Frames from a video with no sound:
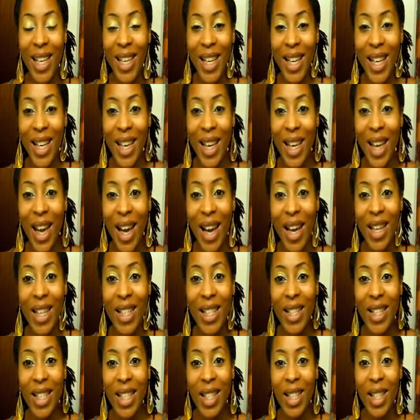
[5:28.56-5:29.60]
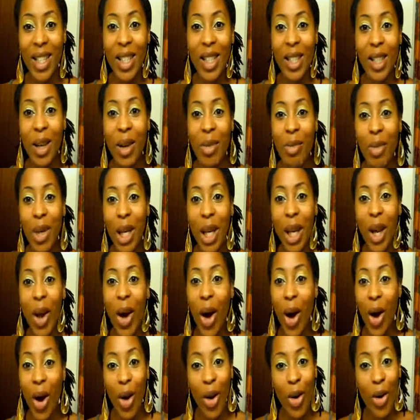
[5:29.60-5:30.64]
yeah, guys, this is a mini
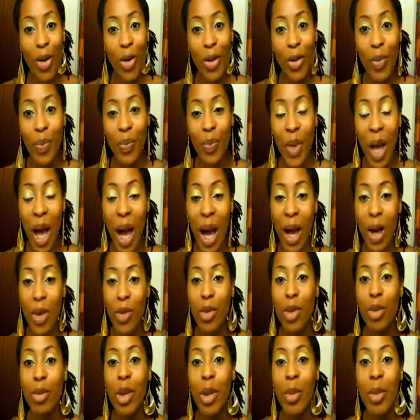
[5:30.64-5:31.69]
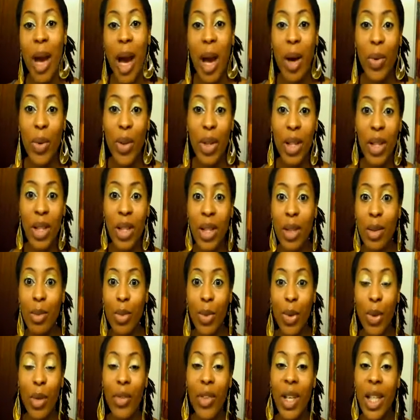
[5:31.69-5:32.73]
haul. I will be back with some
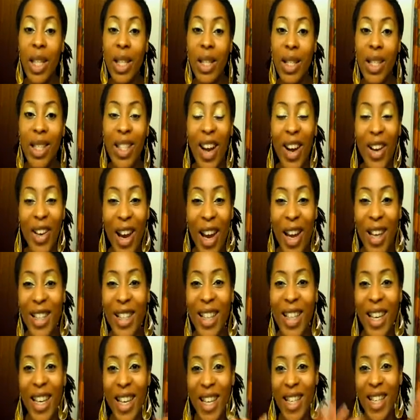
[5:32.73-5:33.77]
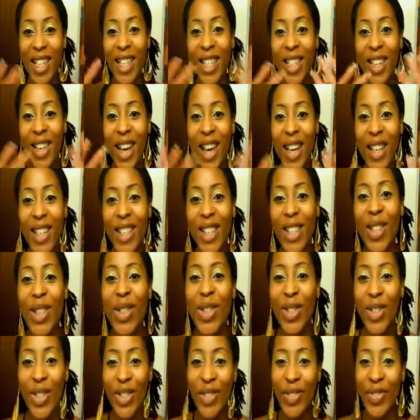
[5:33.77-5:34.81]
more vids. All right, see you guys
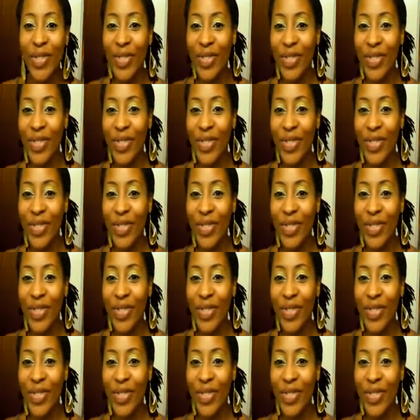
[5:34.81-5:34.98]
soon.